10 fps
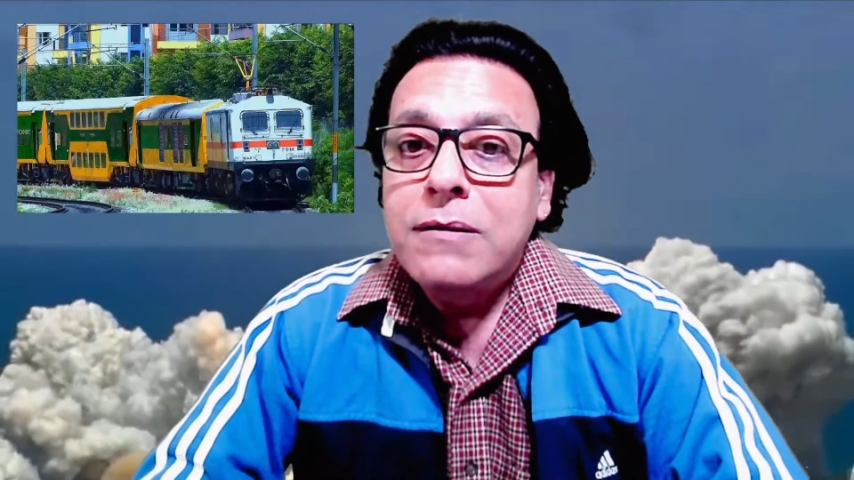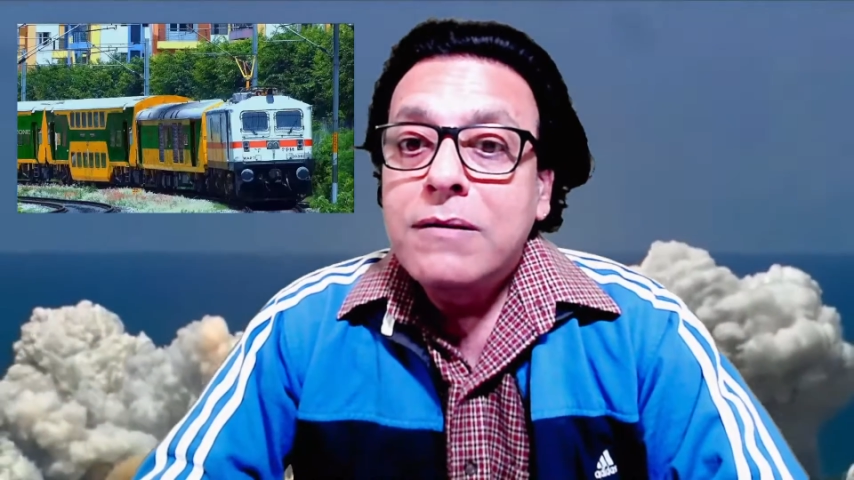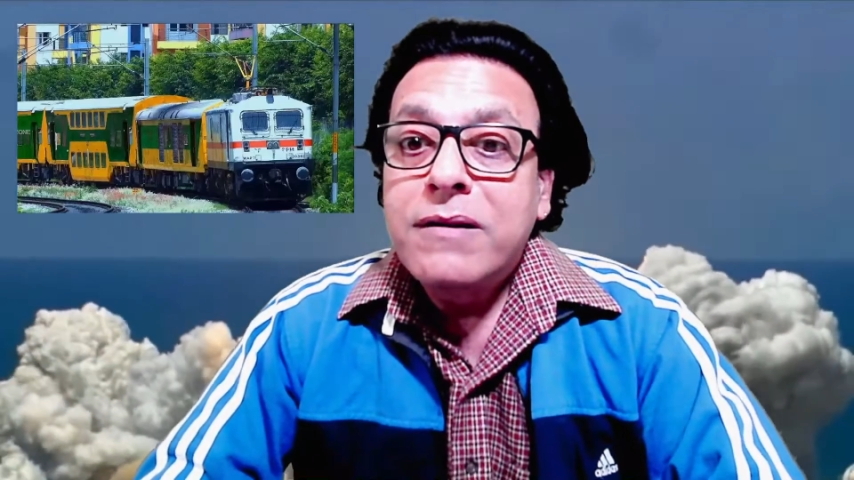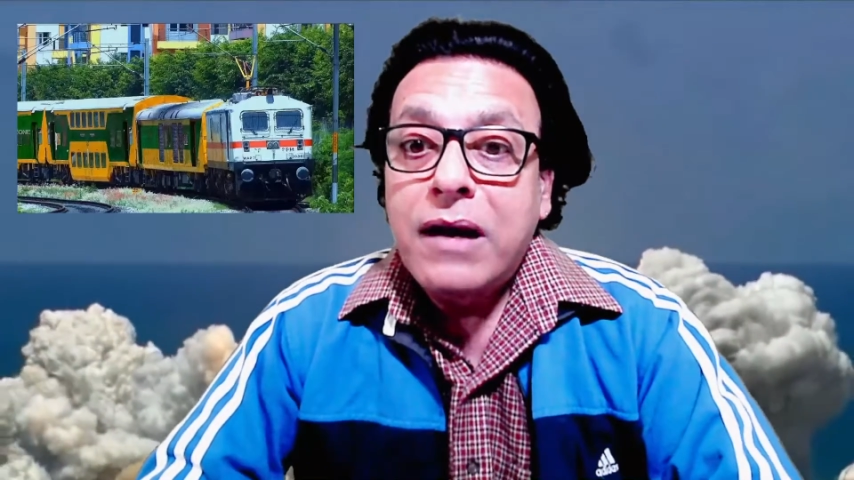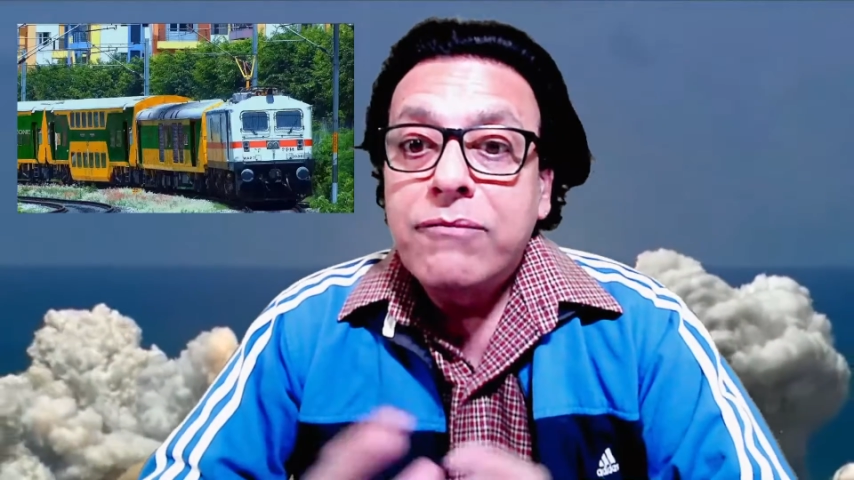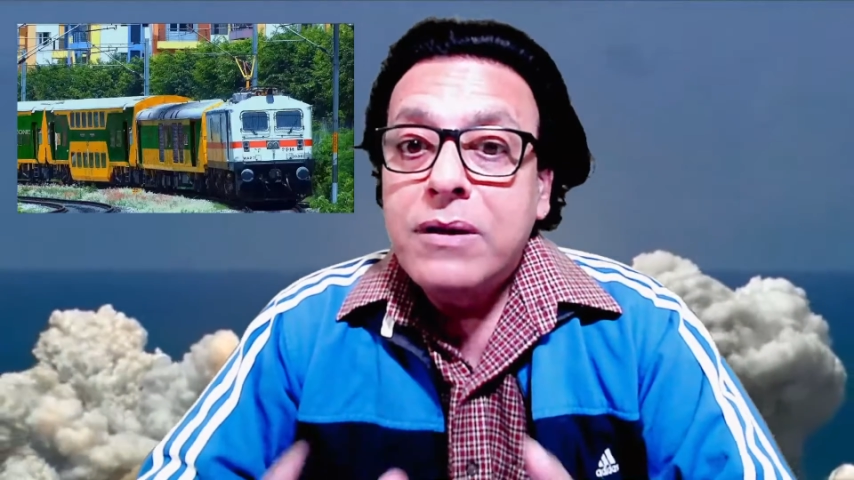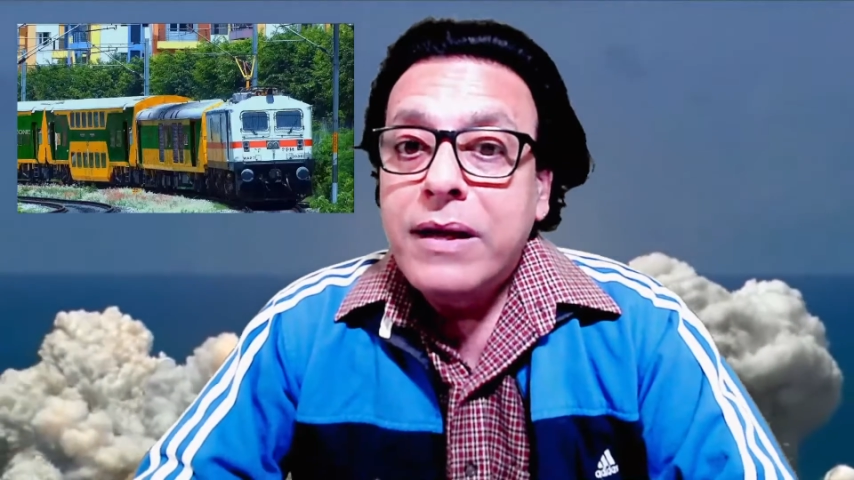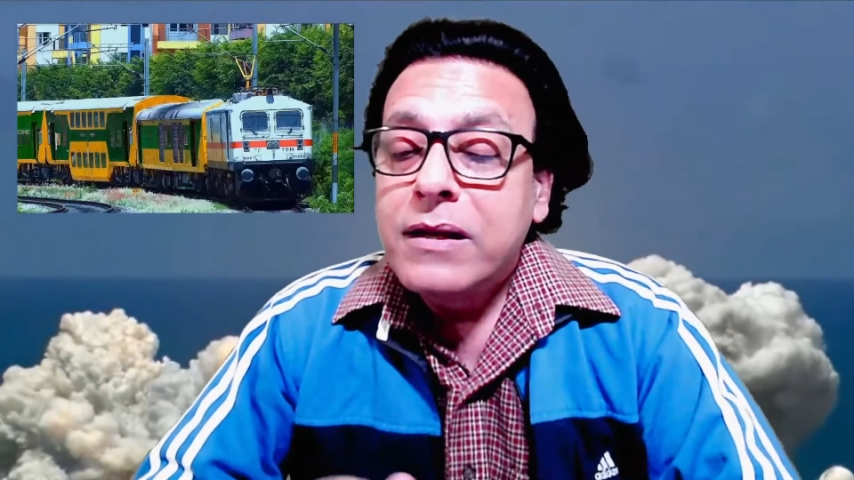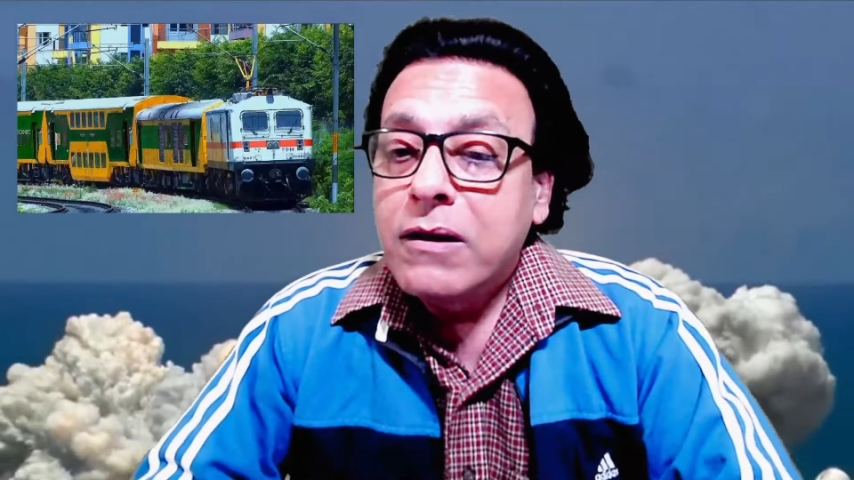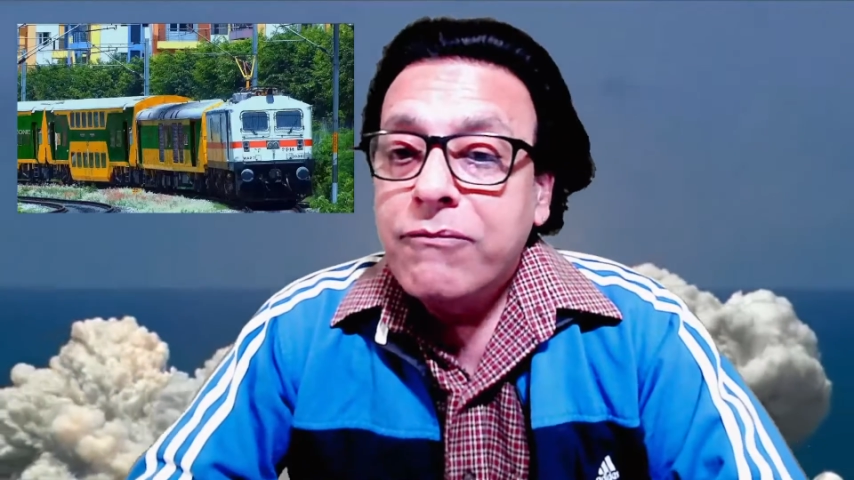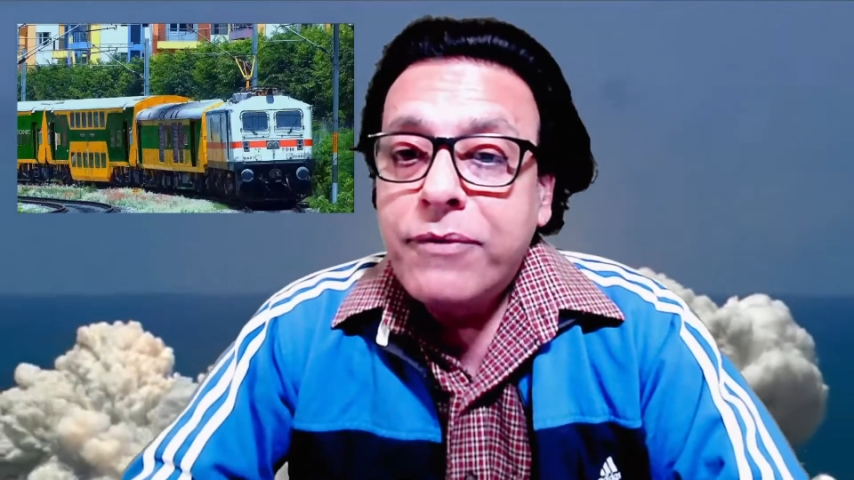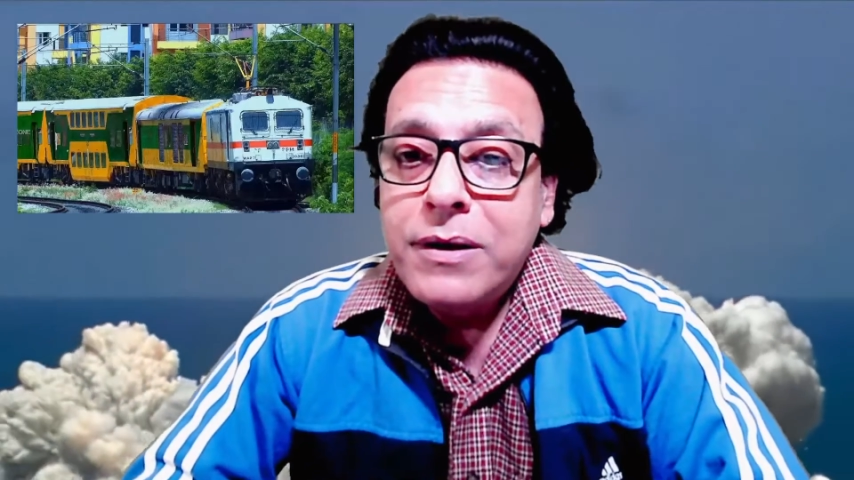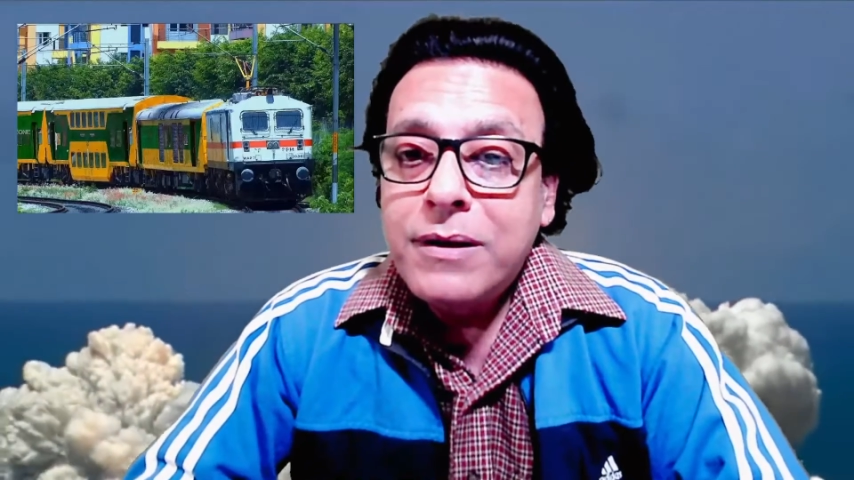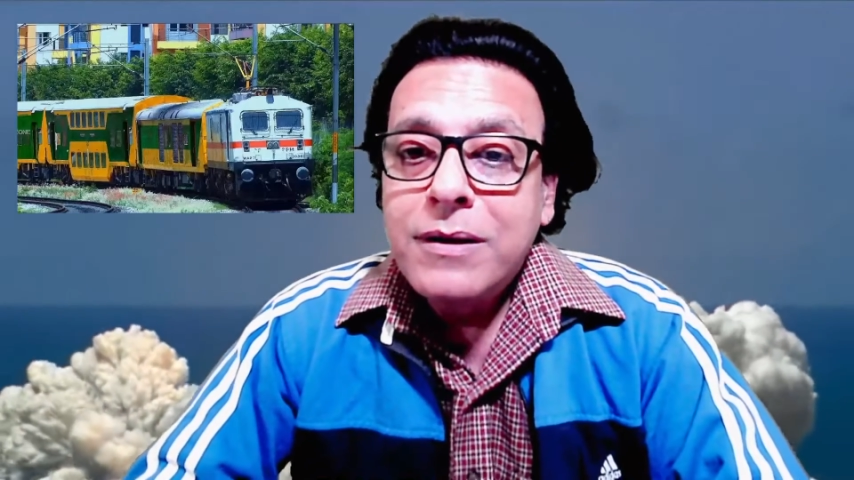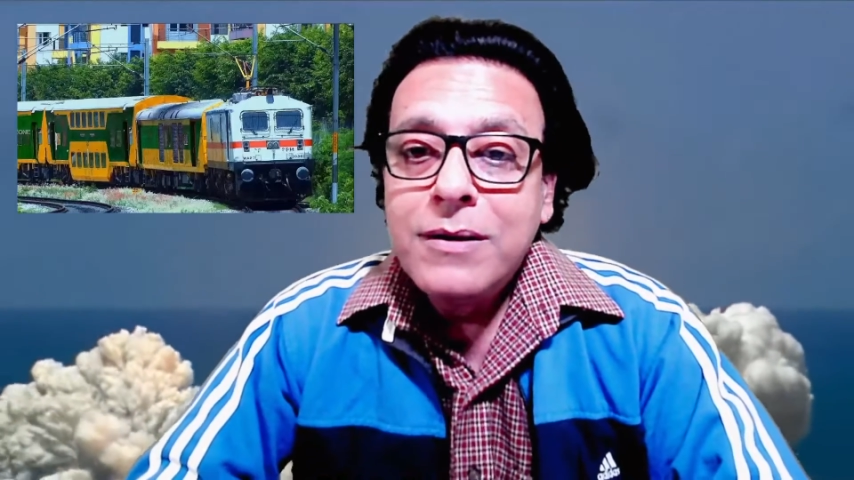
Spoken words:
travel in comfort.